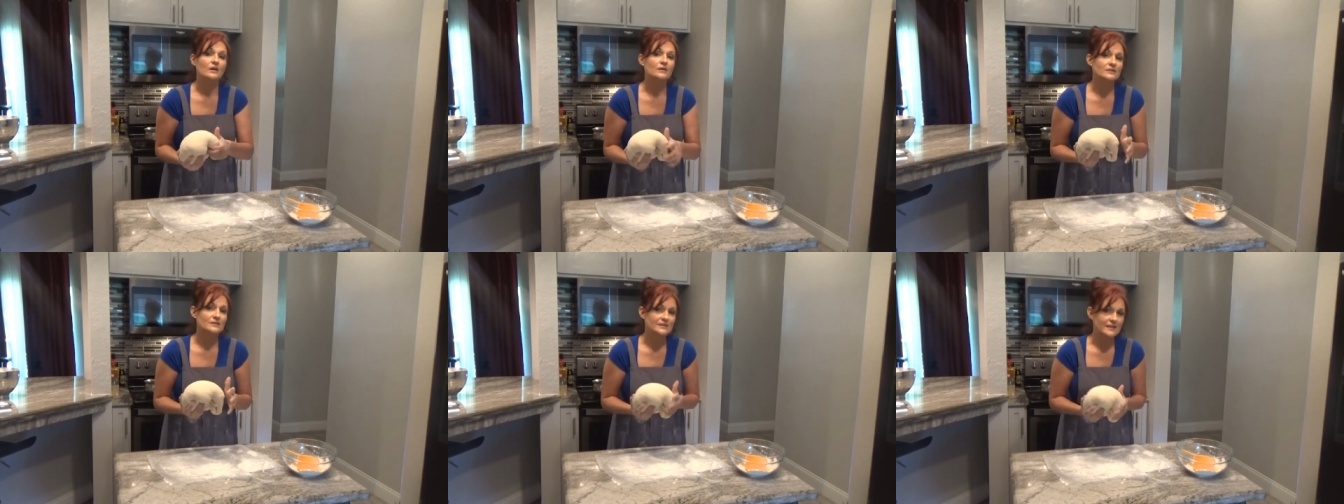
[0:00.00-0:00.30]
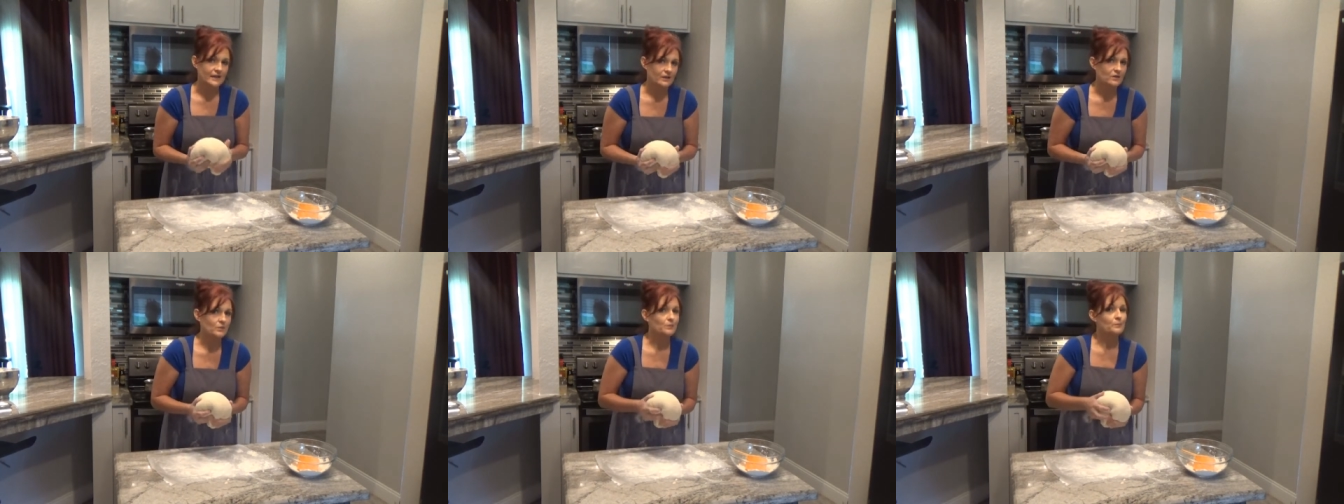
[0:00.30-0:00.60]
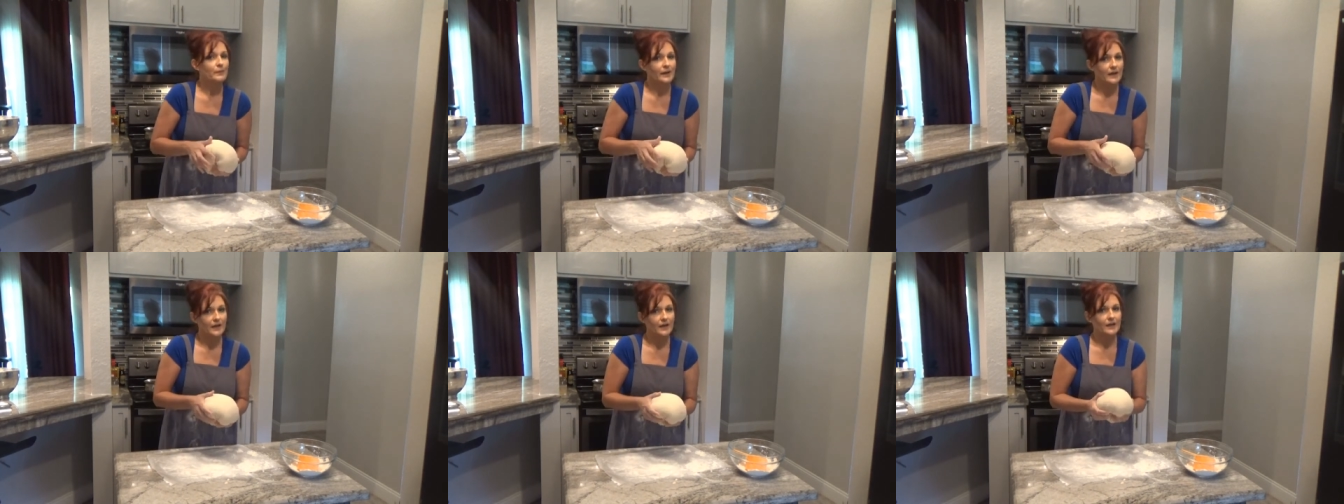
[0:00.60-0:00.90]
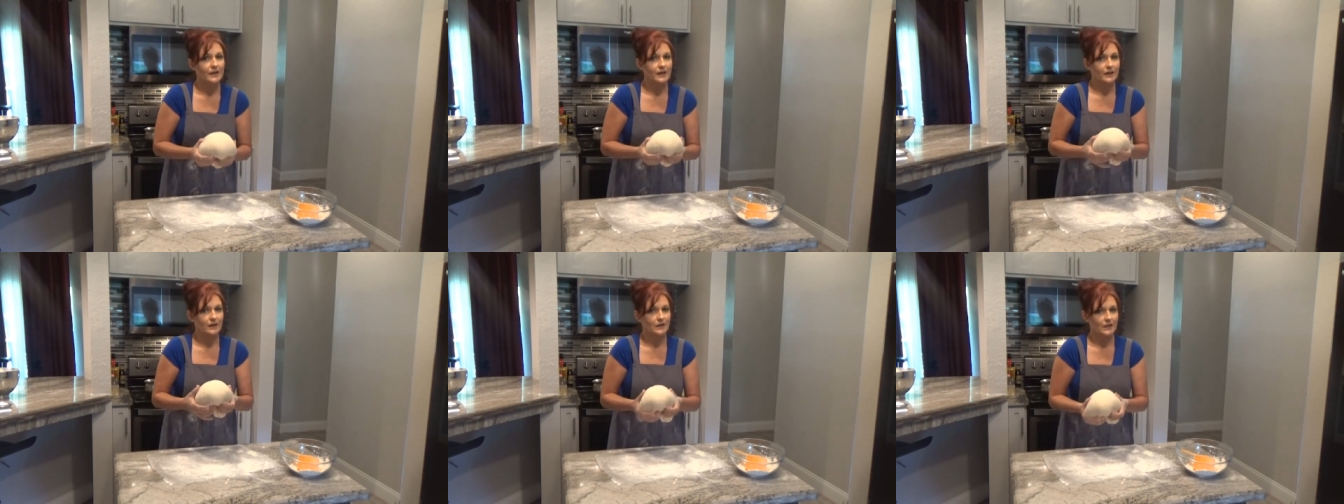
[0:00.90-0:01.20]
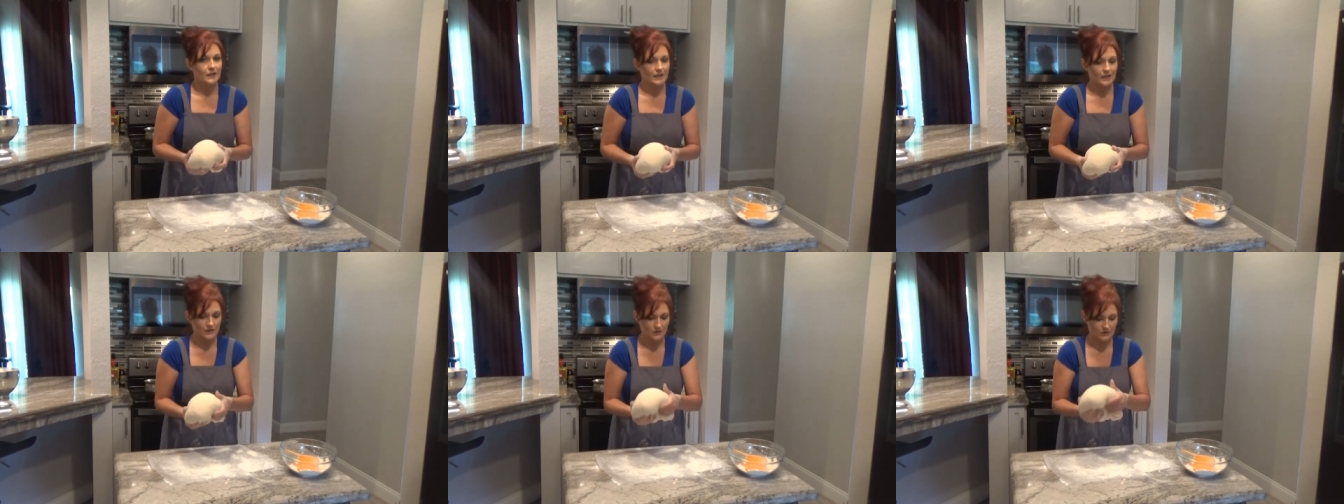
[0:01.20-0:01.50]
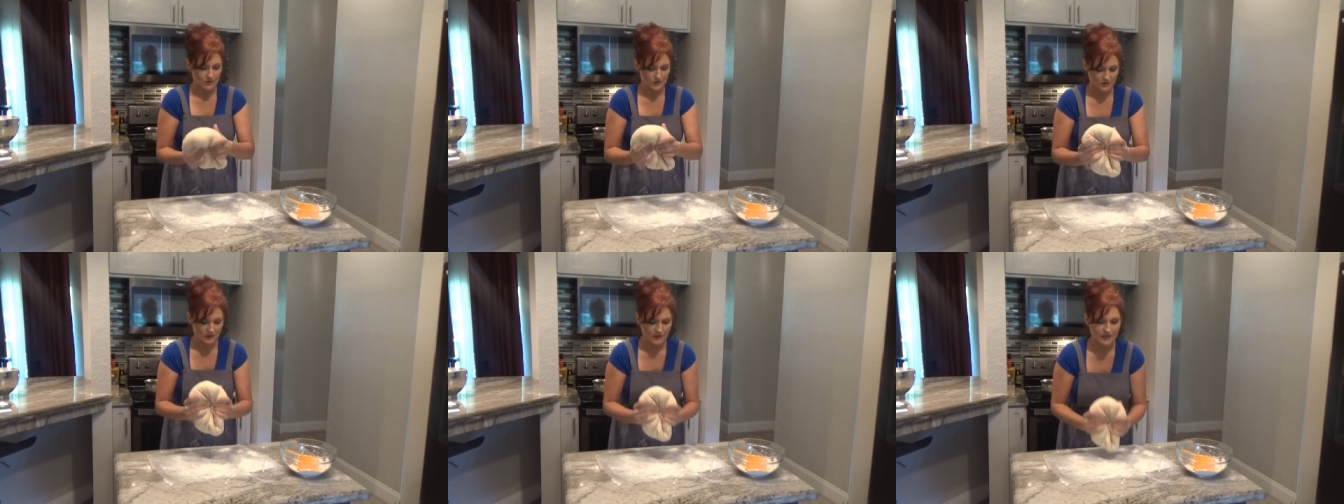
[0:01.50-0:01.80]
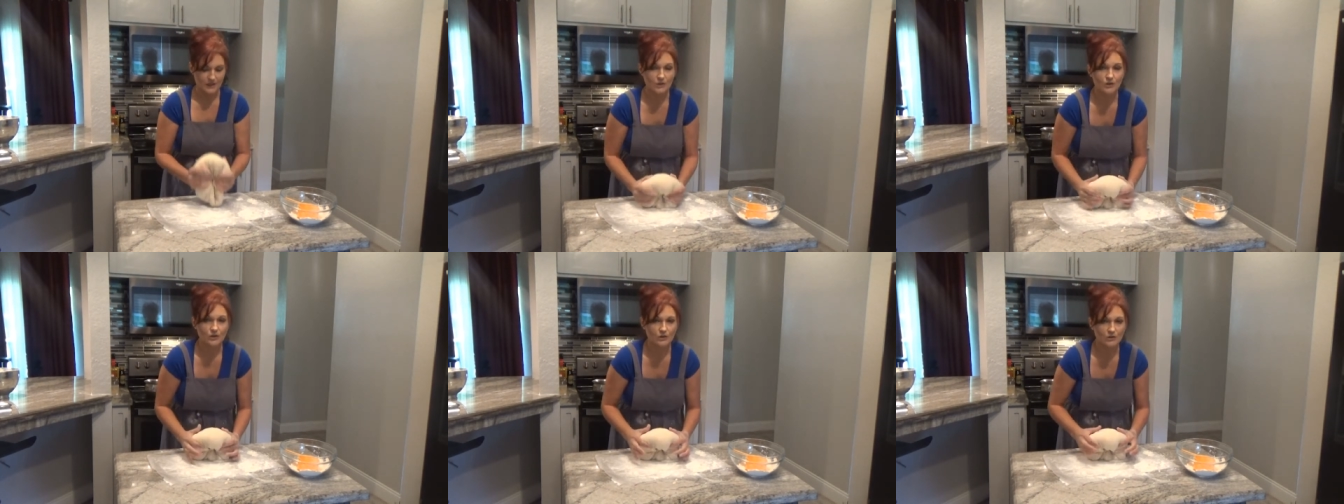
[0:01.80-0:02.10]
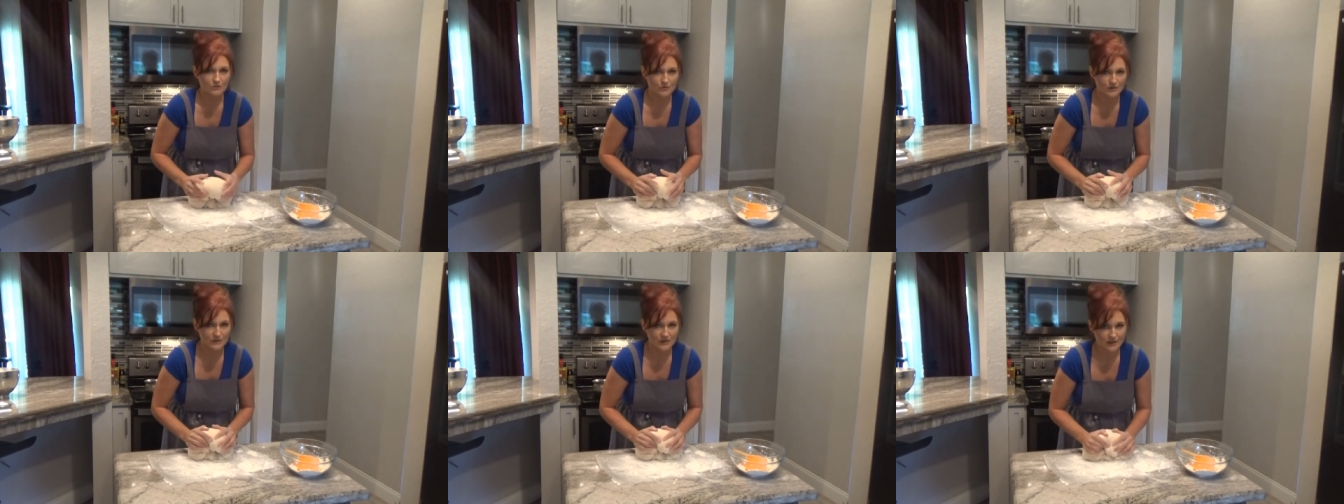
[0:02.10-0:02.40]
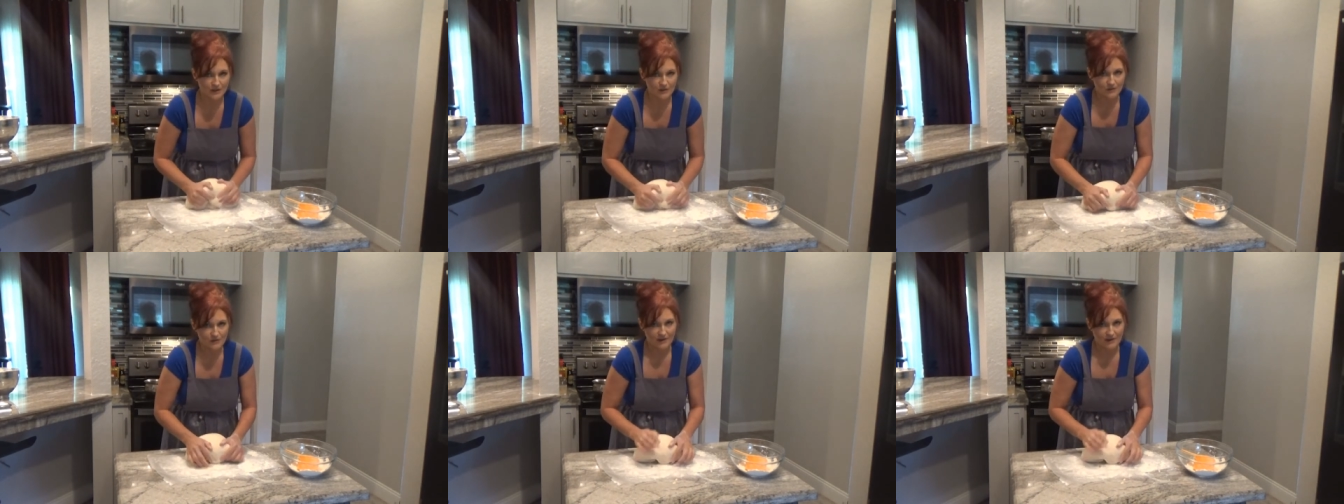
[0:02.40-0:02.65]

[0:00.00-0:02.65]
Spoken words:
Take them back out later and cook them for the other